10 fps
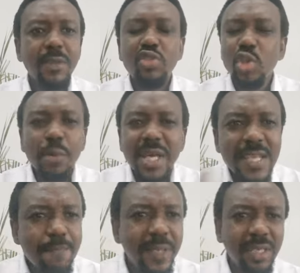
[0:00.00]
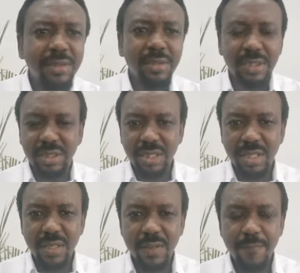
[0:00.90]
So many bills,
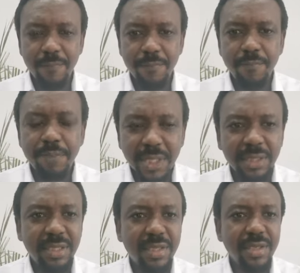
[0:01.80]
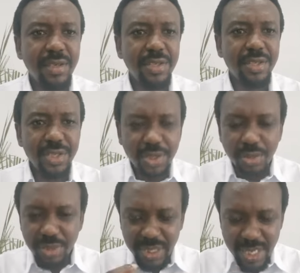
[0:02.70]
but
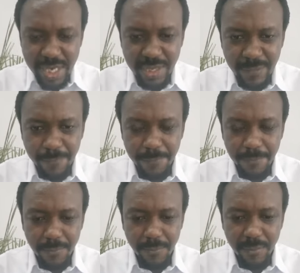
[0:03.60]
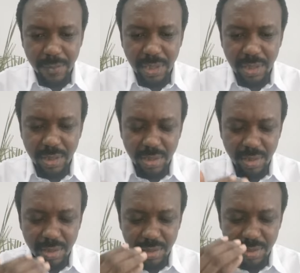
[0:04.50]
you can
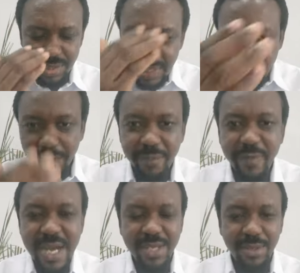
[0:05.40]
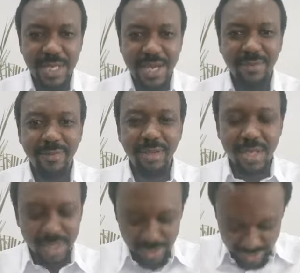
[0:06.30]
simplify your life.
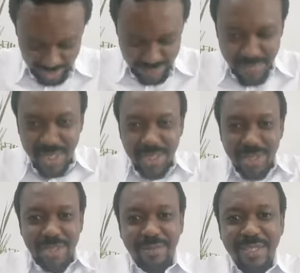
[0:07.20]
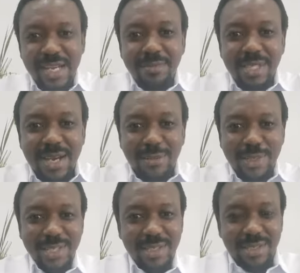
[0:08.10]
You see me a lot of times, I
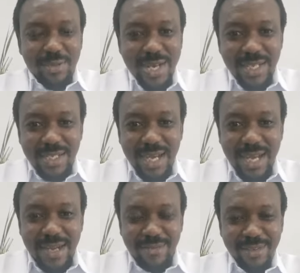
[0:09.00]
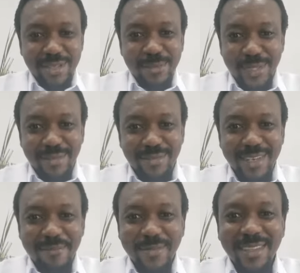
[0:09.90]
wear these whites. I have a number of
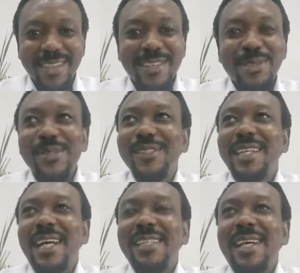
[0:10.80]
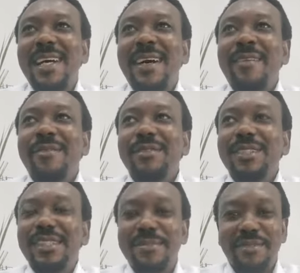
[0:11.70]
them. Do you know that I have
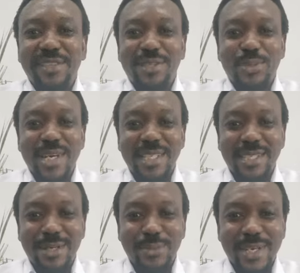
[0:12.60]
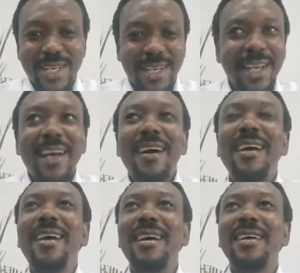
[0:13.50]
some of these whites I wear
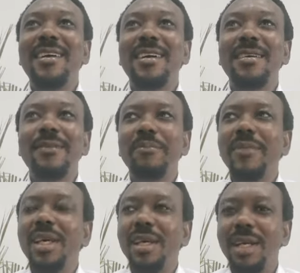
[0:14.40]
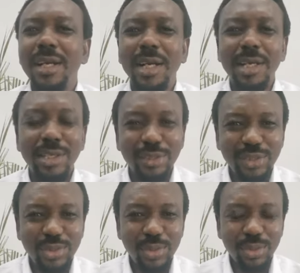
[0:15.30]
are close
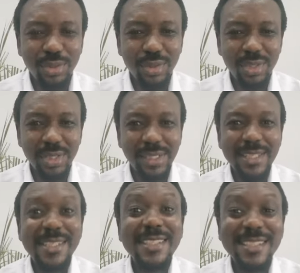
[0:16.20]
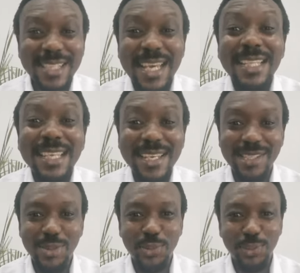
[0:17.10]
to 10
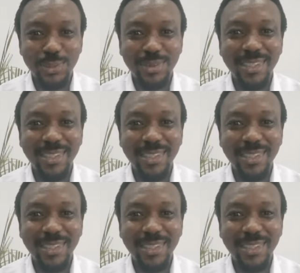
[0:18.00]
years old?